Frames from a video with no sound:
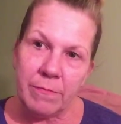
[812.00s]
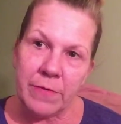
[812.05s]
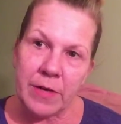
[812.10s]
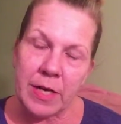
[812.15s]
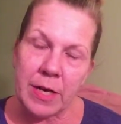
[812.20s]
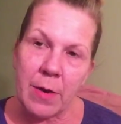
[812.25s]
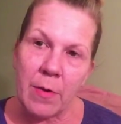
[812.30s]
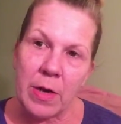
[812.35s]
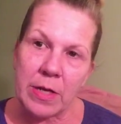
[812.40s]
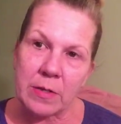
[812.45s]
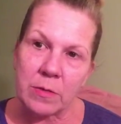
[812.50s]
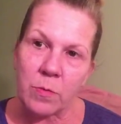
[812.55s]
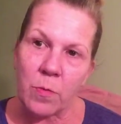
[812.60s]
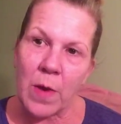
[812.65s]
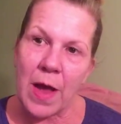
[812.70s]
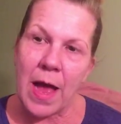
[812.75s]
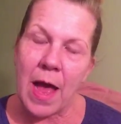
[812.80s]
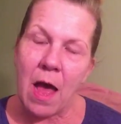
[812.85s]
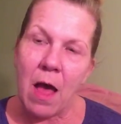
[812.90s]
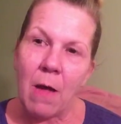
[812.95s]
video as
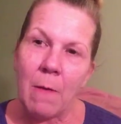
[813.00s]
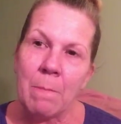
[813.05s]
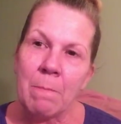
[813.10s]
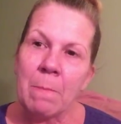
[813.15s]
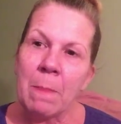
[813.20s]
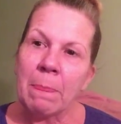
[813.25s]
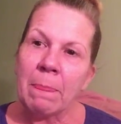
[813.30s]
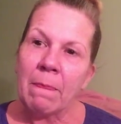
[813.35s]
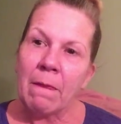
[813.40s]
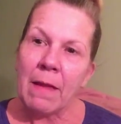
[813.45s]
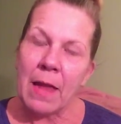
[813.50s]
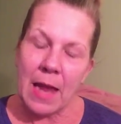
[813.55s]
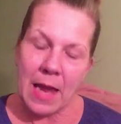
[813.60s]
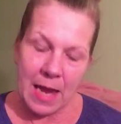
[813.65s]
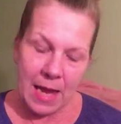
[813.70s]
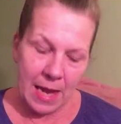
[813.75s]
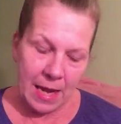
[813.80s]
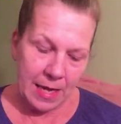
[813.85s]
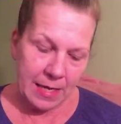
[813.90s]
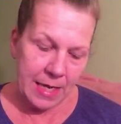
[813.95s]
well.
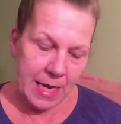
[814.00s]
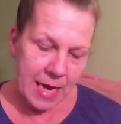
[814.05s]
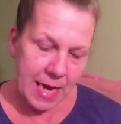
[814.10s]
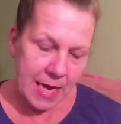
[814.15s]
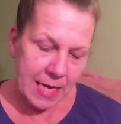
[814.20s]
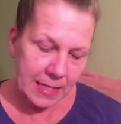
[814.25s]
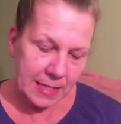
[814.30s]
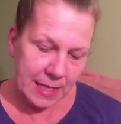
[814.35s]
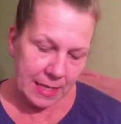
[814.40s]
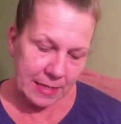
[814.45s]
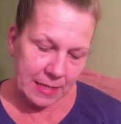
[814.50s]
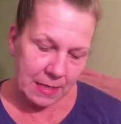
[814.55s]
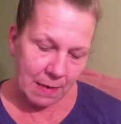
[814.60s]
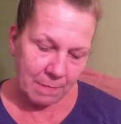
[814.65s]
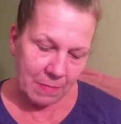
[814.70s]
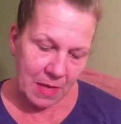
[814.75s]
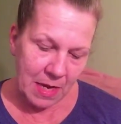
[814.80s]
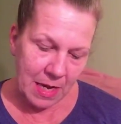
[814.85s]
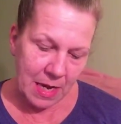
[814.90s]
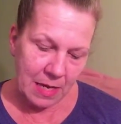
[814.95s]
And he said
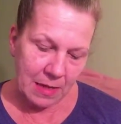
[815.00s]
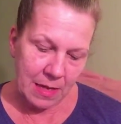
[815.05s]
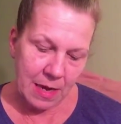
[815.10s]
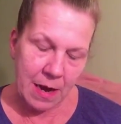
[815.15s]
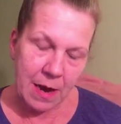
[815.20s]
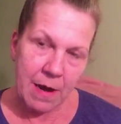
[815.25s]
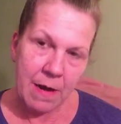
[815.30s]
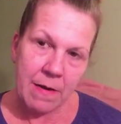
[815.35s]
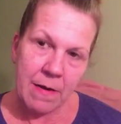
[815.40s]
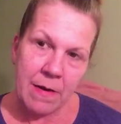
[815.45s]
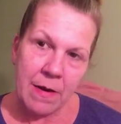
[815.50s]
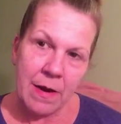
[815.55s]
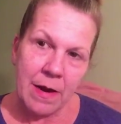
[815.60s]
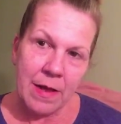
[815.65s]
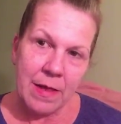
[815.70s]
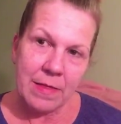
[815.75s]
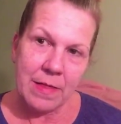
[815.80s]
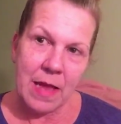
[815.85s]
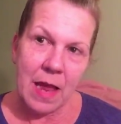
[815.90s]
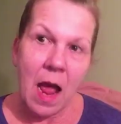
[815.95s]
something in there
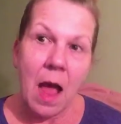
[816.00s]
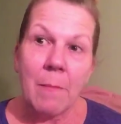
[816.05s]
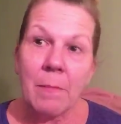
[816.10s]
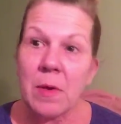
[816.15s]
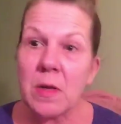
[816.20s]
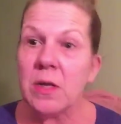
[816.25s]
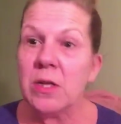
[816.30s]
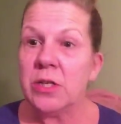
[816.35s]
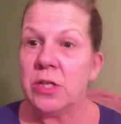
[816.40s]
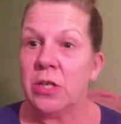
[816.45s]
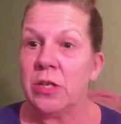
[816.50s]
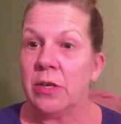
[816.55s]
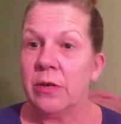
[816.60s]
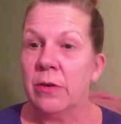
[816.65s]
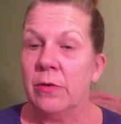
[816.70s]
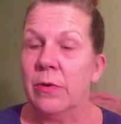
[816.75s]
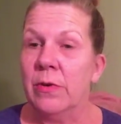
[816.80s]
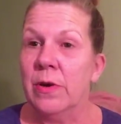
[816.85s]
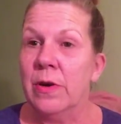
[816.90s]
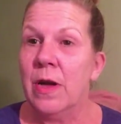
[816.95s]
that I'm going to
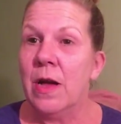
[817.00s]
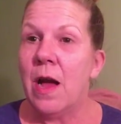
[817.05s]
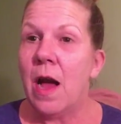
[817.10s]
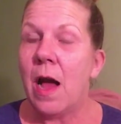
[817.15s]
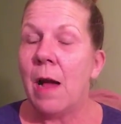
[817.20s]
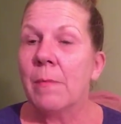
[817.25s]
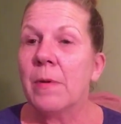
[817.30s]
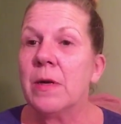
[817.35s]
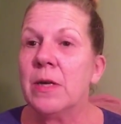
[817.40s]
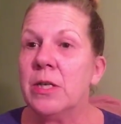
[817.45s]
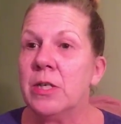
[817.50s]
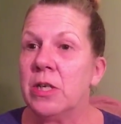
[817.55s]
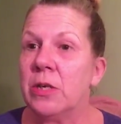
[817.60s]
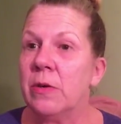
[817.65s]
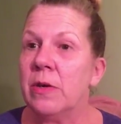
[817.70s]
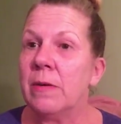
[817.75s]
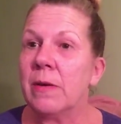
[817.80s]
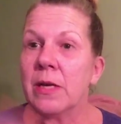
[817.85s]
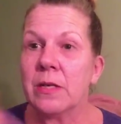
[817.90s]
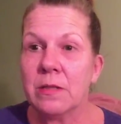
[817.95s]
do. I'm going to
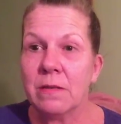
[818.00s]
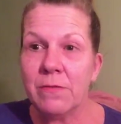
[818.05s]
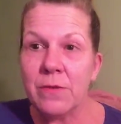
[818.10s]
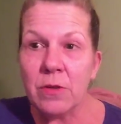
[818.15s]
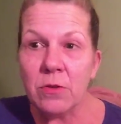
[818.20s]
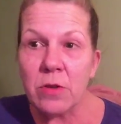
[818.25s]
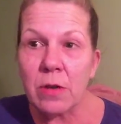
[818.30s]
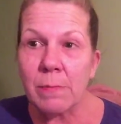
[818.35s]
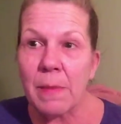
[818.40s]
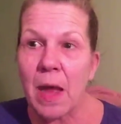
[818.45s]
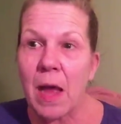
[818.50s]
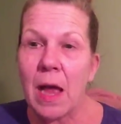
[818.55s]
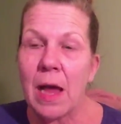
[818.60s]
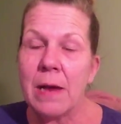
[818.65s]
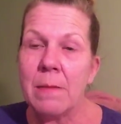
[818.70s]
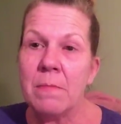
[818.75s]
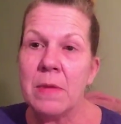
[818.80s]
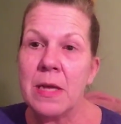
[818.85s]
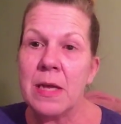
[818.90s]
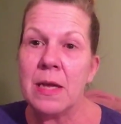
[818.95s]
do it because if you look
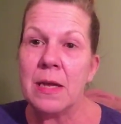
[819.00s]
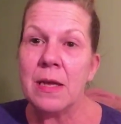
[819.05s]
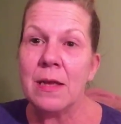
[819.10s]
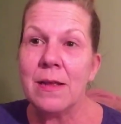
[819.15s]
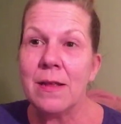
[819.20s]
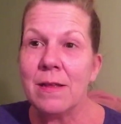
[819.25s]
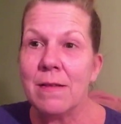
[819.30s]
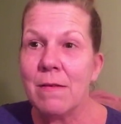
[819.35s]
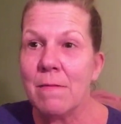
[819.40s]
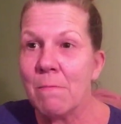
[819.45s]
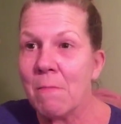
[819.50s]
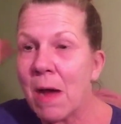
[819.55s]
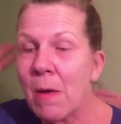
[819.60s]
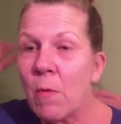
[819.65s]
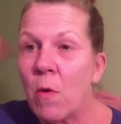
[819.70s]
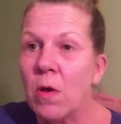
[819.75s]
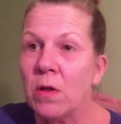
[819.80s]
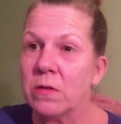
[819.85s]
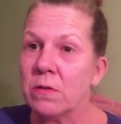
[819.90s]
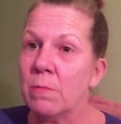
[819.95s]
behind me, my
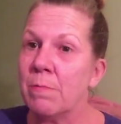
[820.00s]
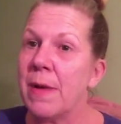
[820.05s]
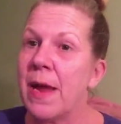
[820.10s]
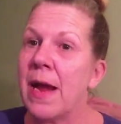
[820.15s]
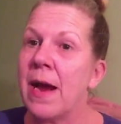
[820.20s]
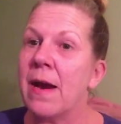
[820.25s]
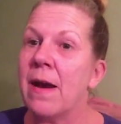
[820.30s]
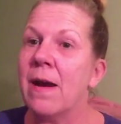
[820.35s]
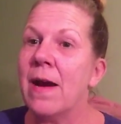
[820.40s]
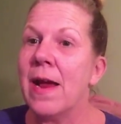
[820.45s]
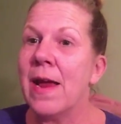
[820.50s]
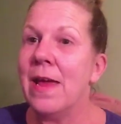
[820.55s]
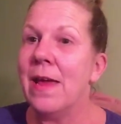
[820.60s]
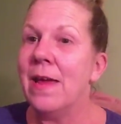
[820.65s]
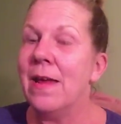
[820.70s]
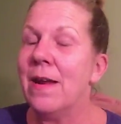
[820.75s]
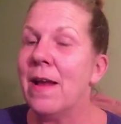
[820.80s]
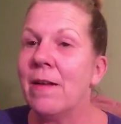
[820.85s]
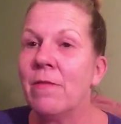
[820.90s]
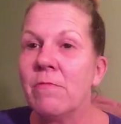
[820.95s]
walls are bare
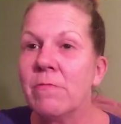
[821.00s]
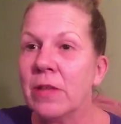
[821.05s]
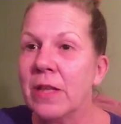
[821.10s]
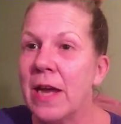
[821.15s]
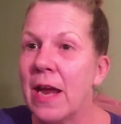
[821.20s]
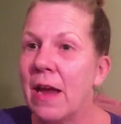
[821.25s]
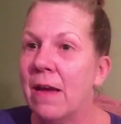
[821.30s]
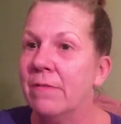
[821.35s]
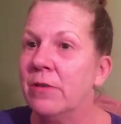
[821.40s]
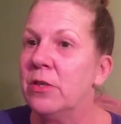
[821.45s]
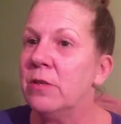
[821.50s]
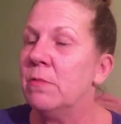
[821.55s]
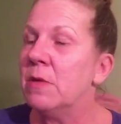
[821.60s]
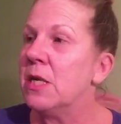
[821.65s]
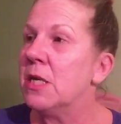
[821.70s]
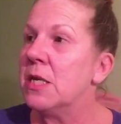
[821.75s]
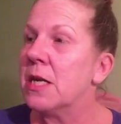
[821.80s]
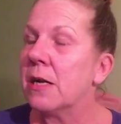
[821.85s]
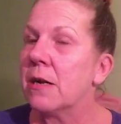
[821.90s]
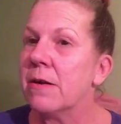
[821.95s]
and I don't really have too
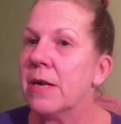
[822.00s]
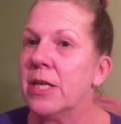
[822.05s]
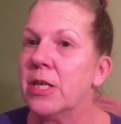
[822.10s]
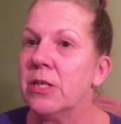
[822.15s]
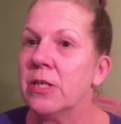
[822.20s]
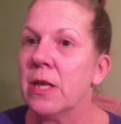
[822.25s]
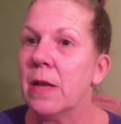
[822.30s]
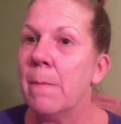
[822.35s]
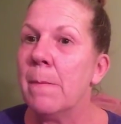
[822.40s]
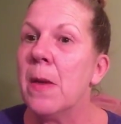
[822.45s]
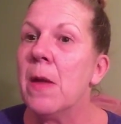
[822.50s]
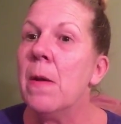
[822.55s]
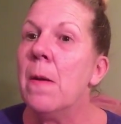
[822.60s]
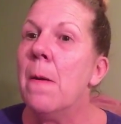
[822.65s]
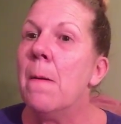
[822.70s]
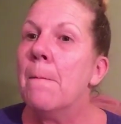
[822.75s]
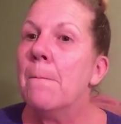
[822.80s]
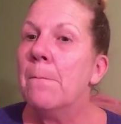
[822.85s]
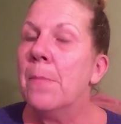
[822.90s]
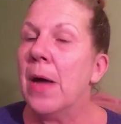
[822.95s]
many decorations up.
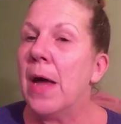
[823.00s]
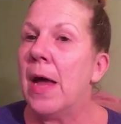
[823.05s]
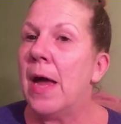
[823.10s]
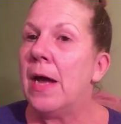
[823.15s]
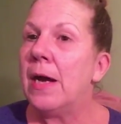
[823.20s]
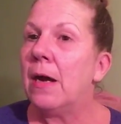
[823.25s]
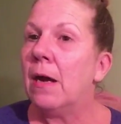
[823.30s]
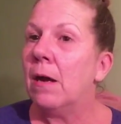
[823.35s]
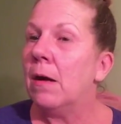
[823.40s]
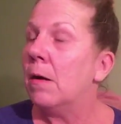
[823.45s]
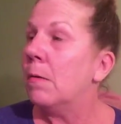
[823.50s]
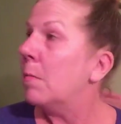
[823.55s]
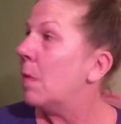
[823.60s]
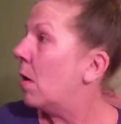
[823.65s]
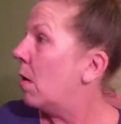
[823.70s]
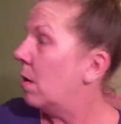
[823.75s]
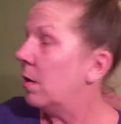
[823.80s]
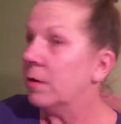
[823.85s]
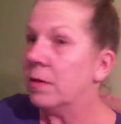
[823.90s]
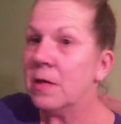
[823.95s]
But on
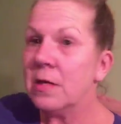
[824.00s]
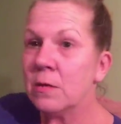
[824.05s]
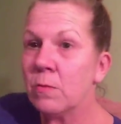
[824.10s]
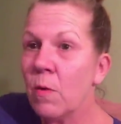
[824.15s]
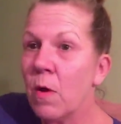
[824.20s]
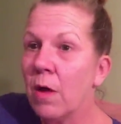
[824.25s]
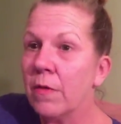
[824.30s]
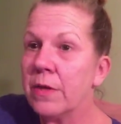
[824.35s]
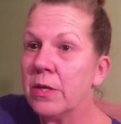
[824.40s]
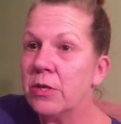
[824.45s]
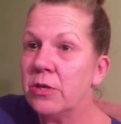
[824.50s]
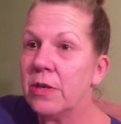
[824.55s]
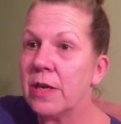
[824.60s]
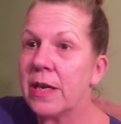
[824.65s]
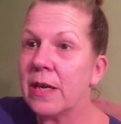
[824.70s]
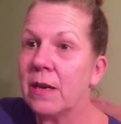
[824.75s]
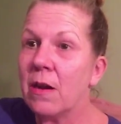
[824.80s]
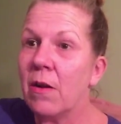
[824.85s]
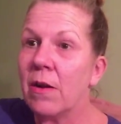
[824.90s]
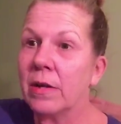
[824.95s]
this wall that you
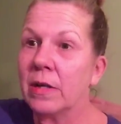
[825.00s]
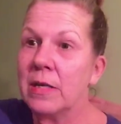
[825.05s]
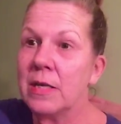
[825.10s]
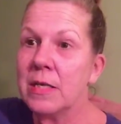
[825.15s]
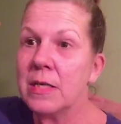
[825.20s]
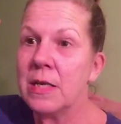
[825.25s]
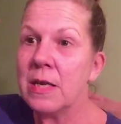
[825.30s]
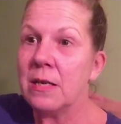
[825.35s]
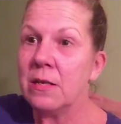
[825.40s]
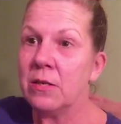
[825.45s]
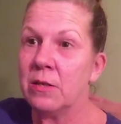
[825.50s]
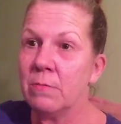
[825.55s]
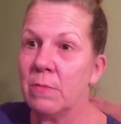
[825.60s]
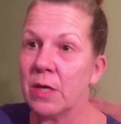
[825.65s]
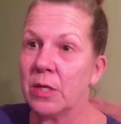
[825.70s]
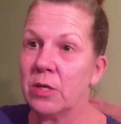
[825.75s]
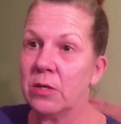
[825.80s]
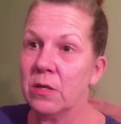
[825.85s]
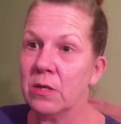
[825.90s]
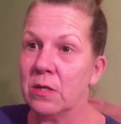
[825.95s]
can hardly see too
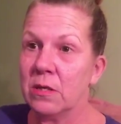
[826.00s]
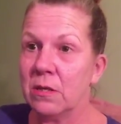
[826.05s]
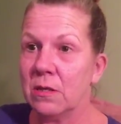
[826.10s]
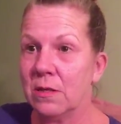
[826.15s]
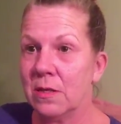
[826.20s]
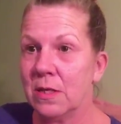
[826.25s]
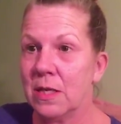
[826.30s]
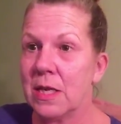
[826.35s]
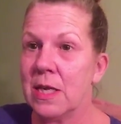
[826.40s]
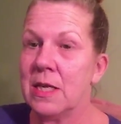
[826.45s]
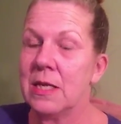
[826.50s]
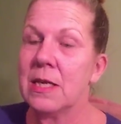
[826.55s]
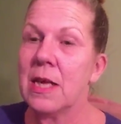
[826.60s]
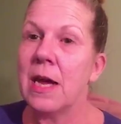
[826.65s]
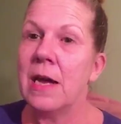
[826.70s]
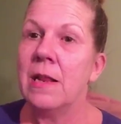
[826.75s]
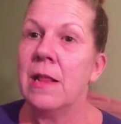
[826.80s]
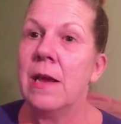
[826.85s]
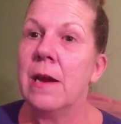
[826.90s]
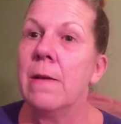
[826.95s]
much, the skinny
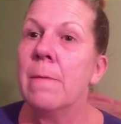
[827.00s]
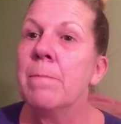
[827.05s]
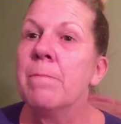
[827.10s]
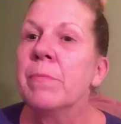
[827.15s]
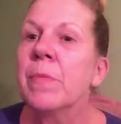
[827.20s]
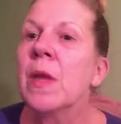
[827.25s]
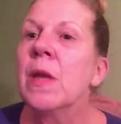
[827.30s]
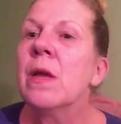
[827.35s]
side there,